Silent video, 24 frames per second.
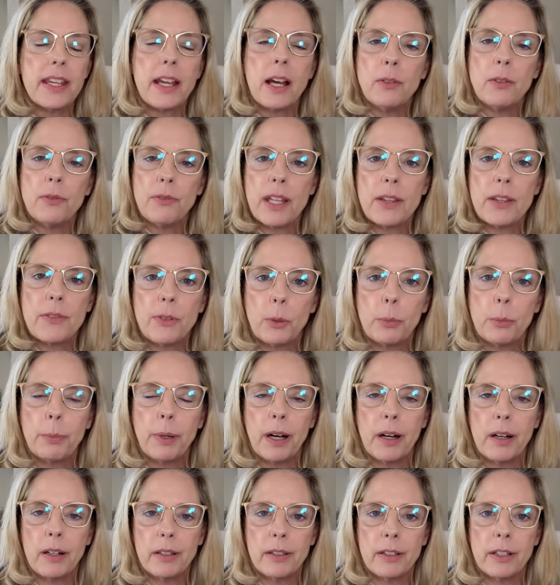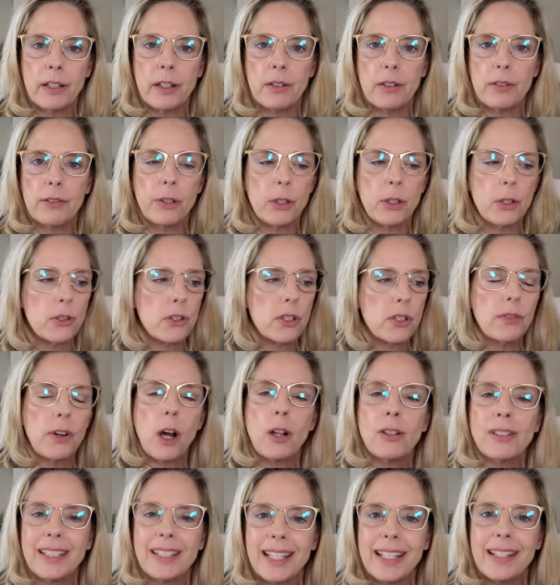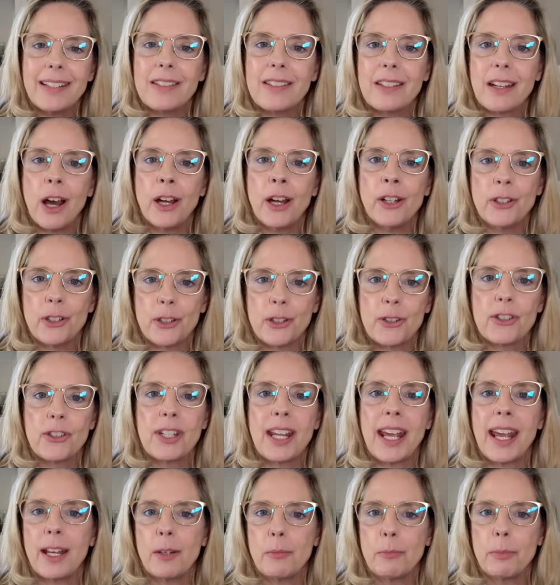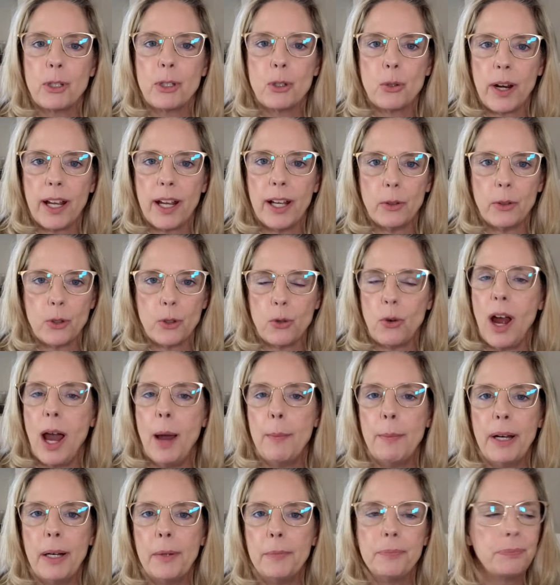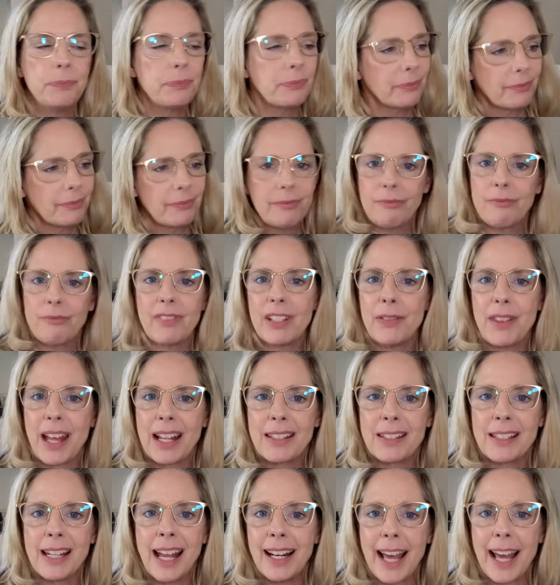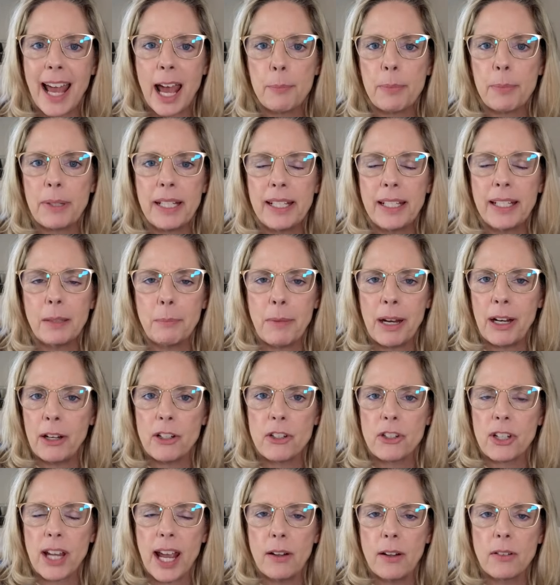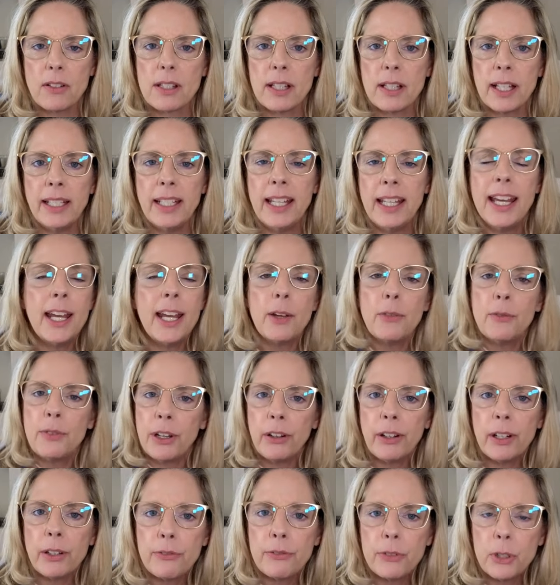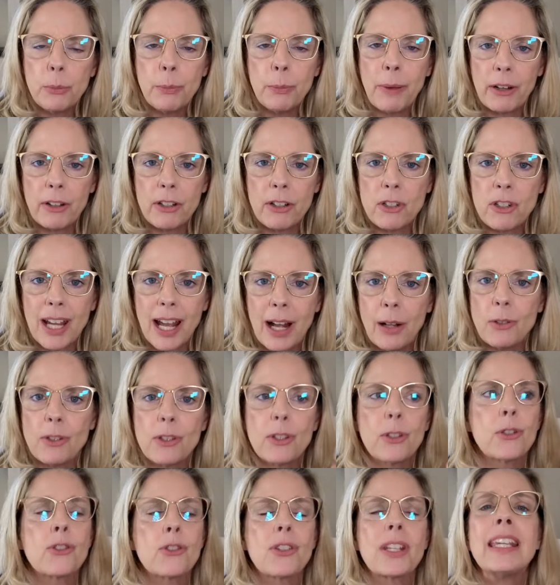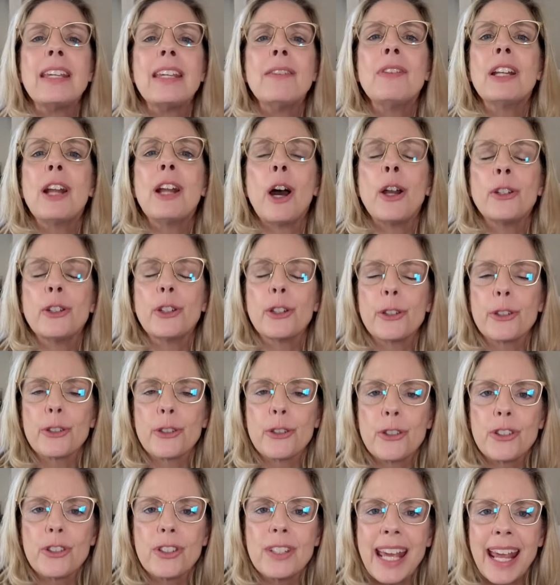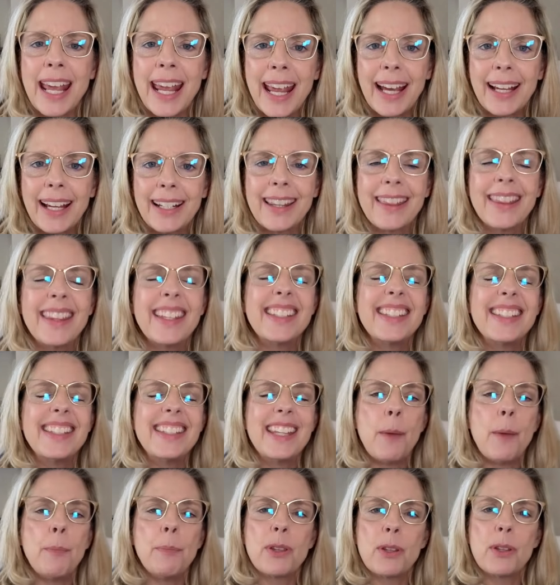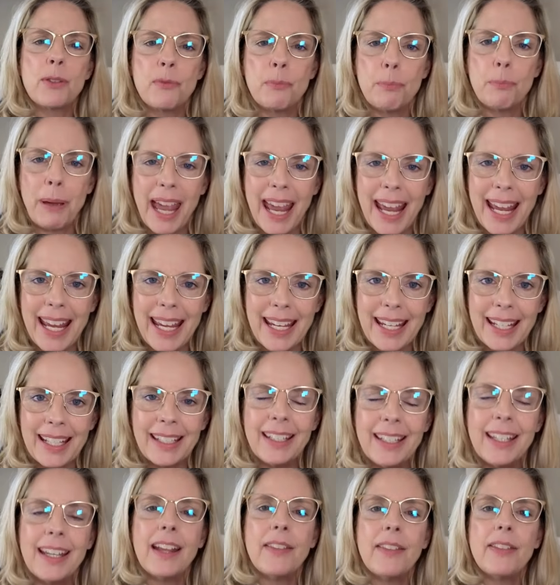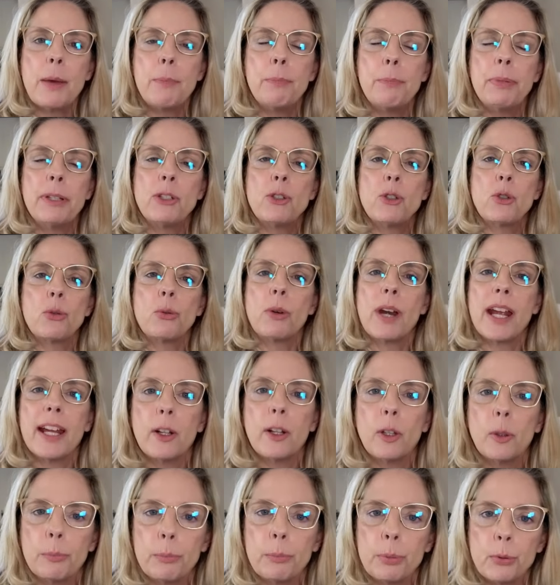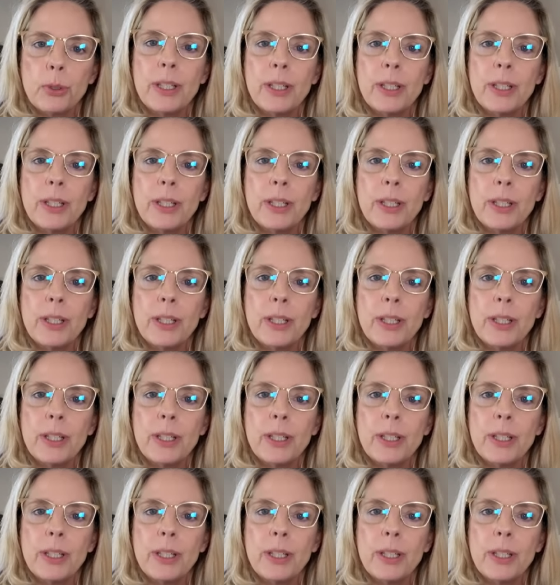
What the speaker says: The unfaithful partner, first of all, needs to understand betrayal trauma. That's not happening in marriage counseling. Very few marriage counselors even understand the depth of pain that betrayal